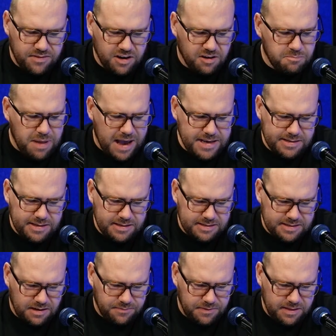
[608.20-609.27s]
even got basic
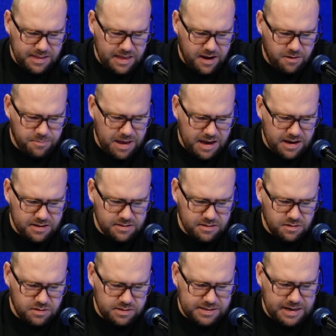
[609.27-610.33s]
stuff in there about
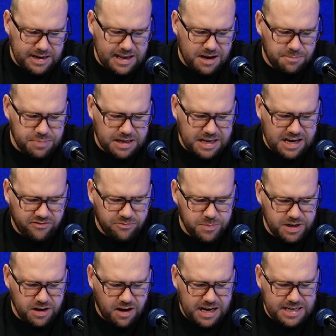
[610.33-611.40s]
setting up a
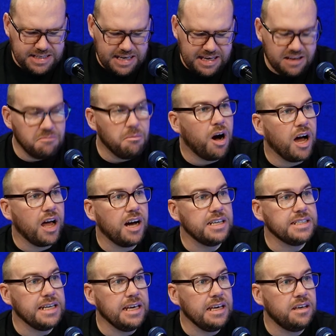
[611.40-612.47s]
government ID and my
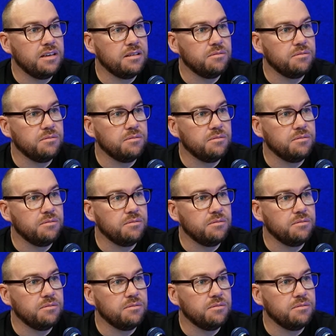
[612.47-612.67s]
ID,